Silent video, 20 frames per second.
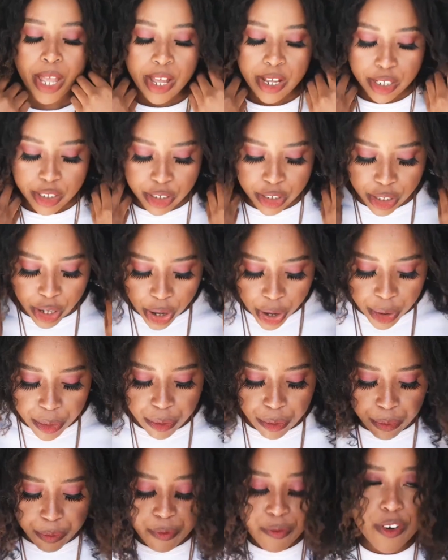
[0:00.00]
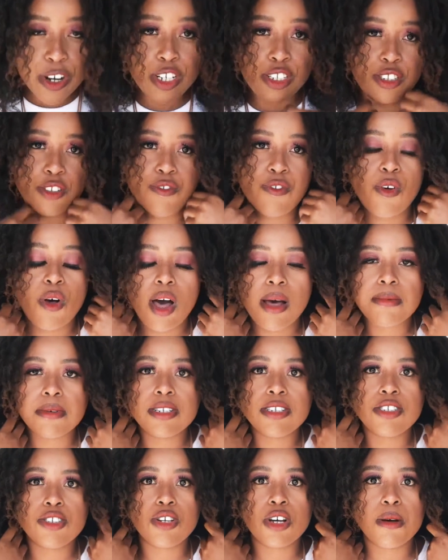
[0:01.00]
So first of all, I'm
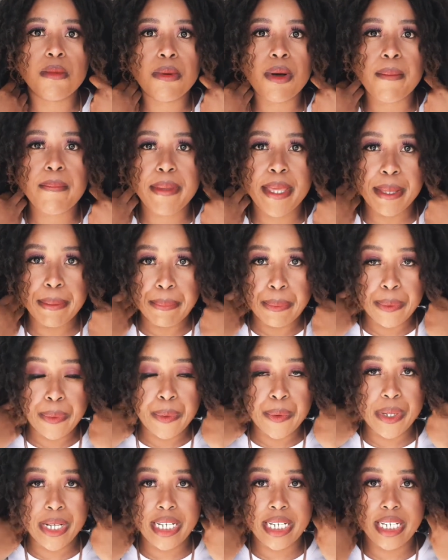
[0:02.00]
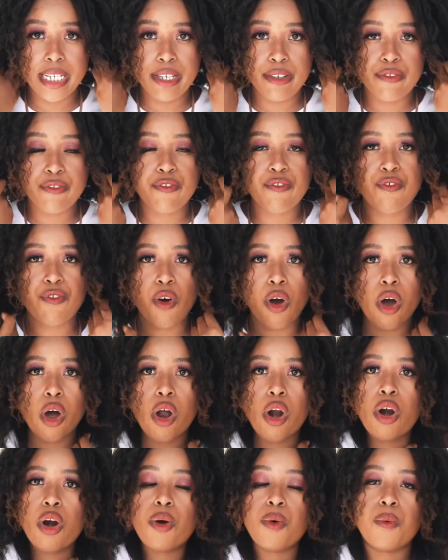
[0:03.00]
going to talk about people who live
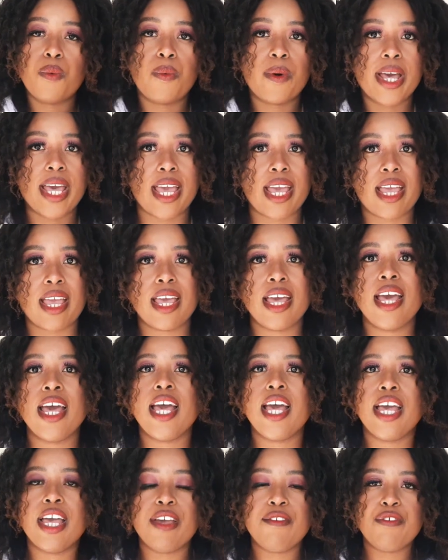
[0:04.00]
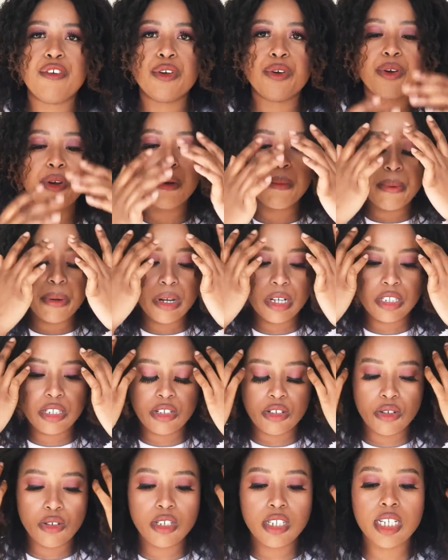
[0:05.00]
far away. If you're a
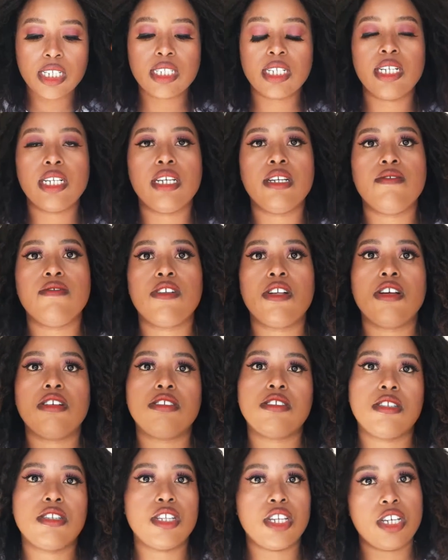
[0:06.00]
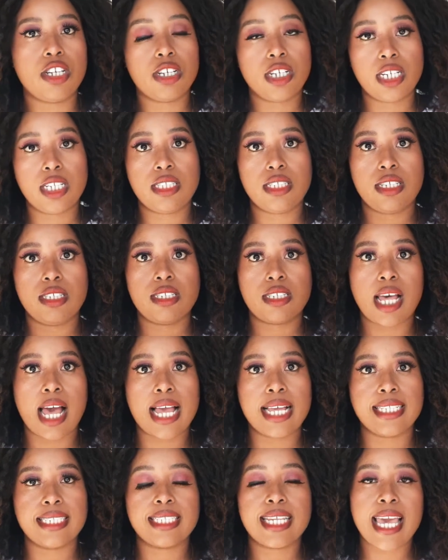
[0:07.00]
person who doesn't live close to the Unisa
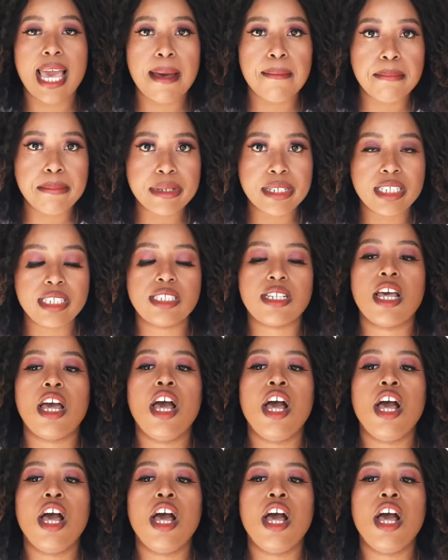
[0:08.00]
Science campus,